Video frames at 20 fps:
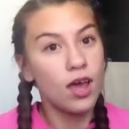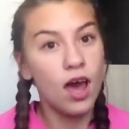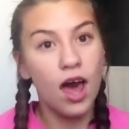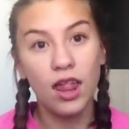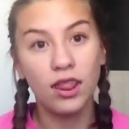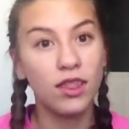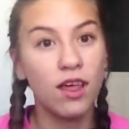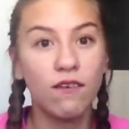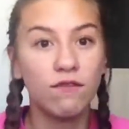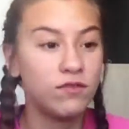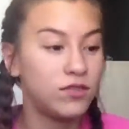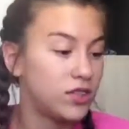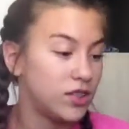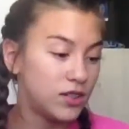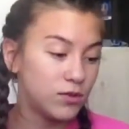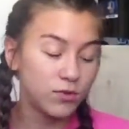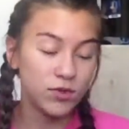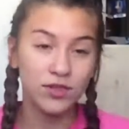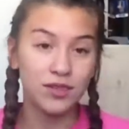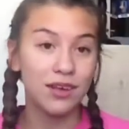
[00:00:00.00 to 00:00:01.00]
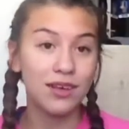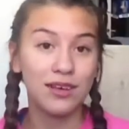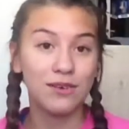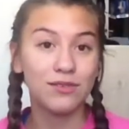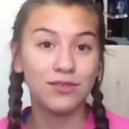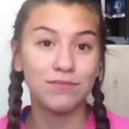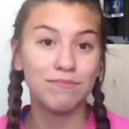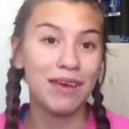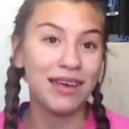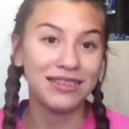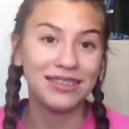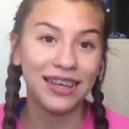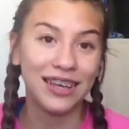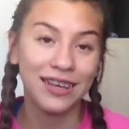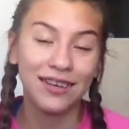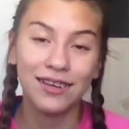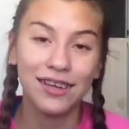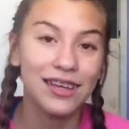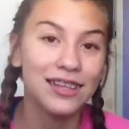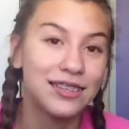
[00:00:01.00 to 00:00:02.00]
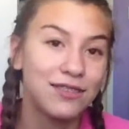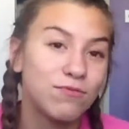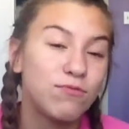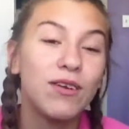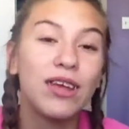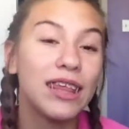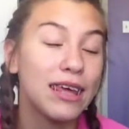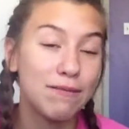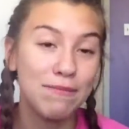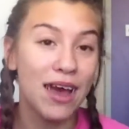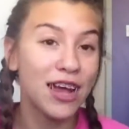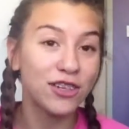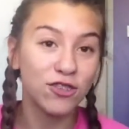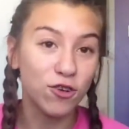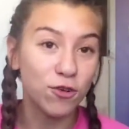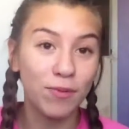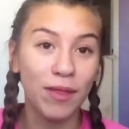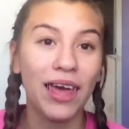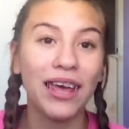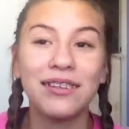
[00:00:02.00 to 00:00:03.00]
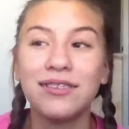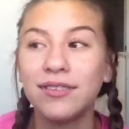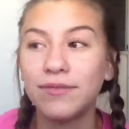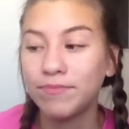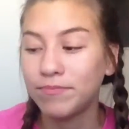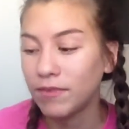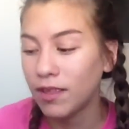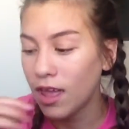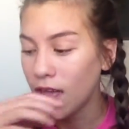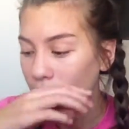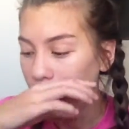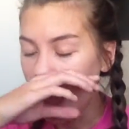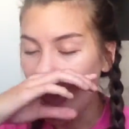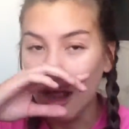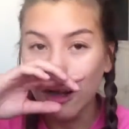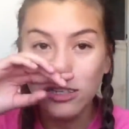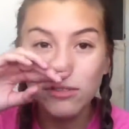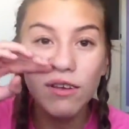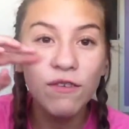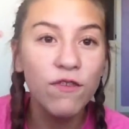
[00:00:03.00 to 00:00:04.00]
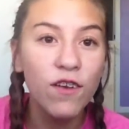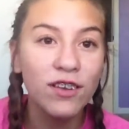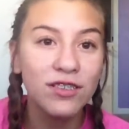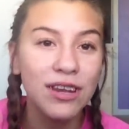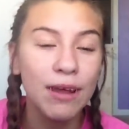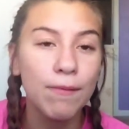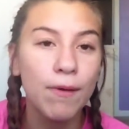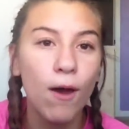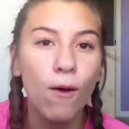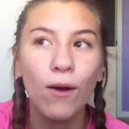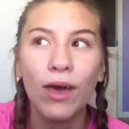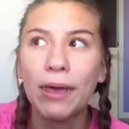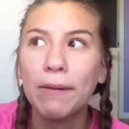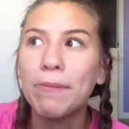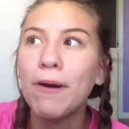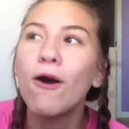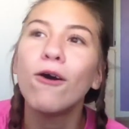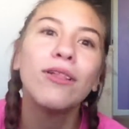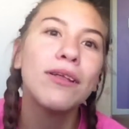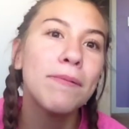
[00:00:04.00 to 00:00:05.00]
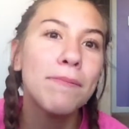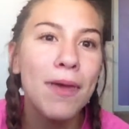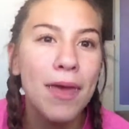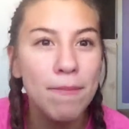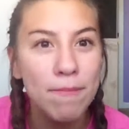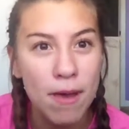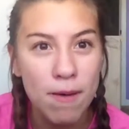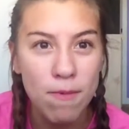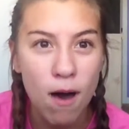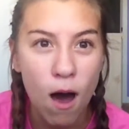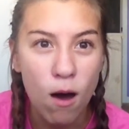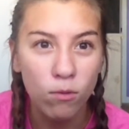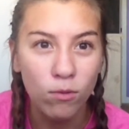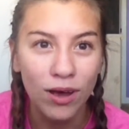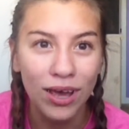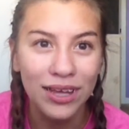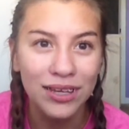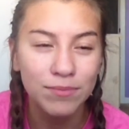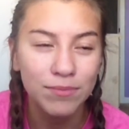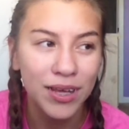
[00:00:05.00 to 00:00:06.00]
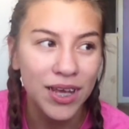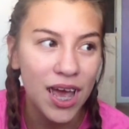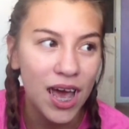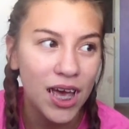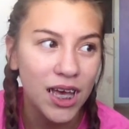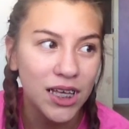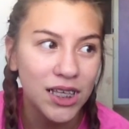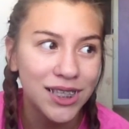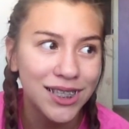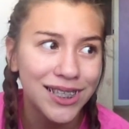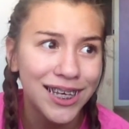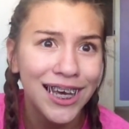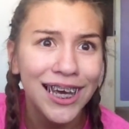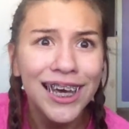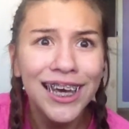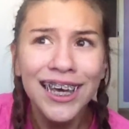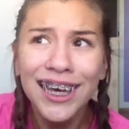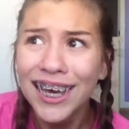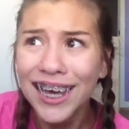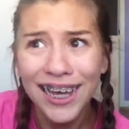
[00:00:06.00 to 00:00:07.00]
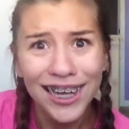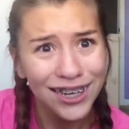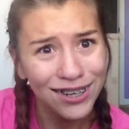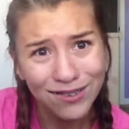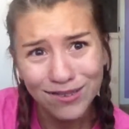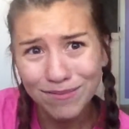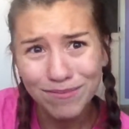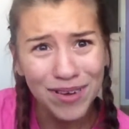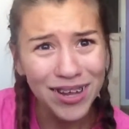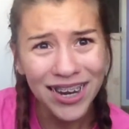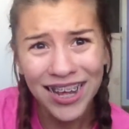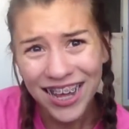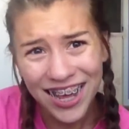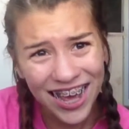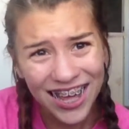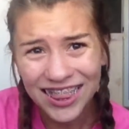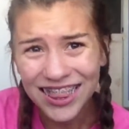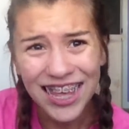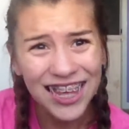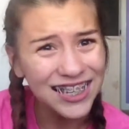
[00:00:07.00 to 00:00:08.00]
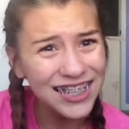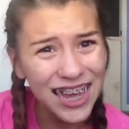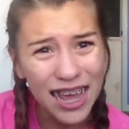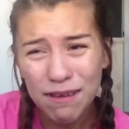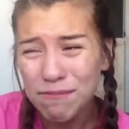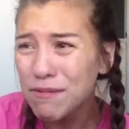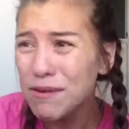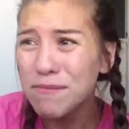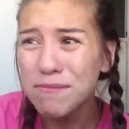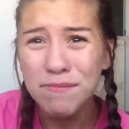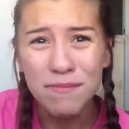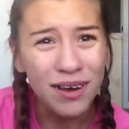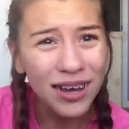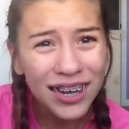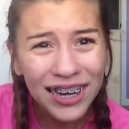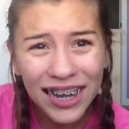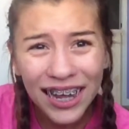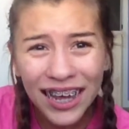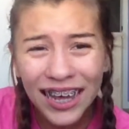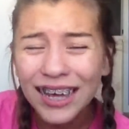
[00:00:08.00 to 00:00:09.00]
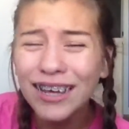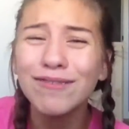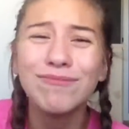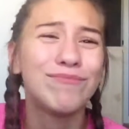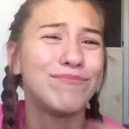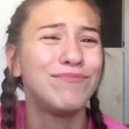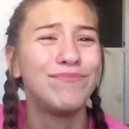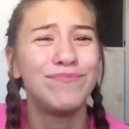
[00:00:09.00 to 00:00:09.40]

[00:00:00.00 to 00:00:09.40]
I loved it. It was amazing. It's really a magical place. And it was my first time going, but only me and my mom went because ain't nobody got that type of money.